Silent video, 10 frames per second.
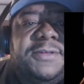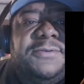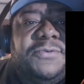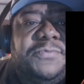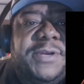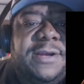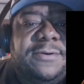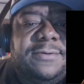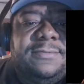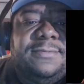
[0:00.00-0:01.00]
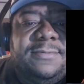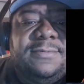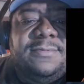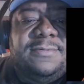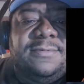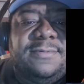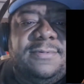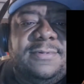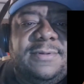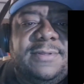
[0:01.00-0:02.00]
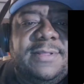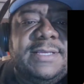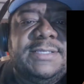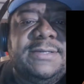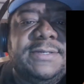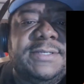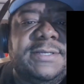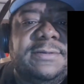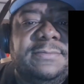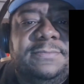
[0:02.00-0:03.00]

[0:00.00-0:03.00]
a YouTube channel? Like, seriously,